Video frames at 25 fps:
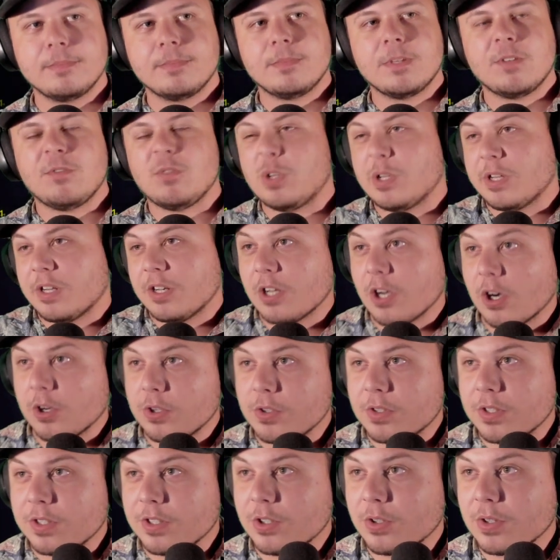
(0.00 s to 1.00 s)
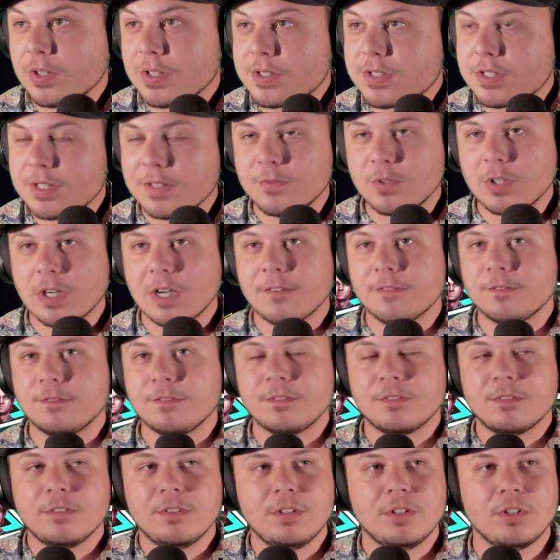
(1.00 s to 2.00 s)
you didn't know, you can do this if you have
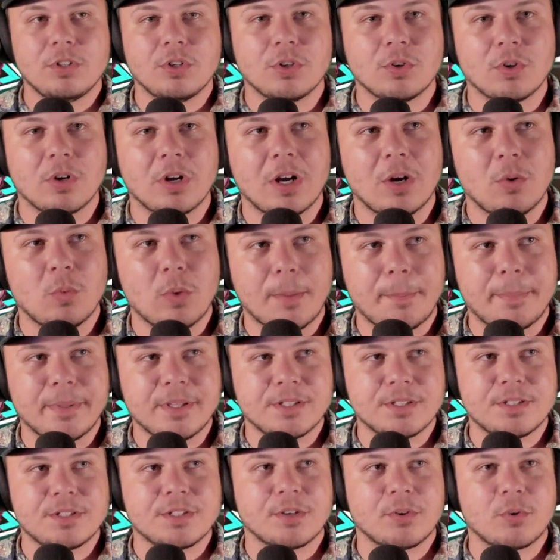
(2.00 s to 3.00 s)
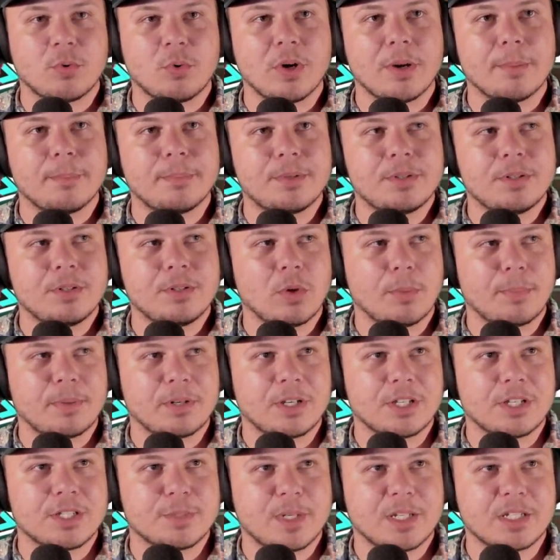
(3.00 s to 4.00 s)
your weapons equipped, weapon
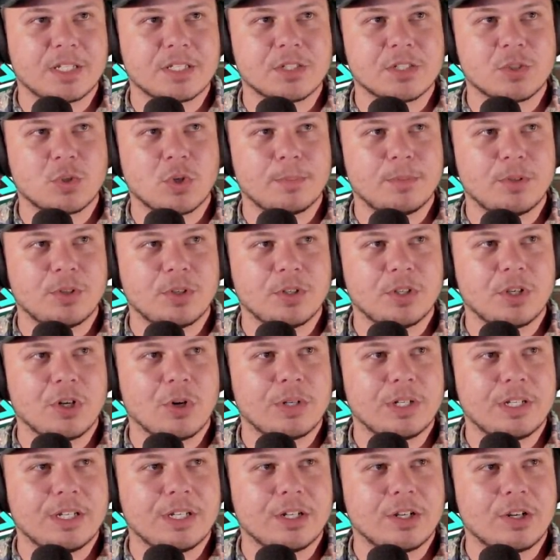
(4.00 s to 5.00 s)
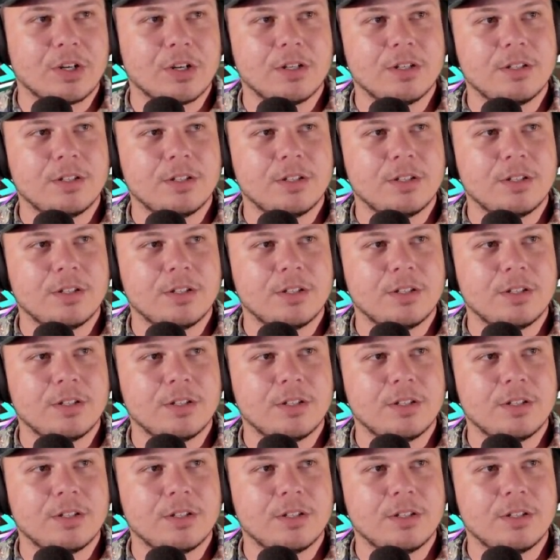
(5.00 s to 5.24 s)
cosmetics equipped. You can go in here.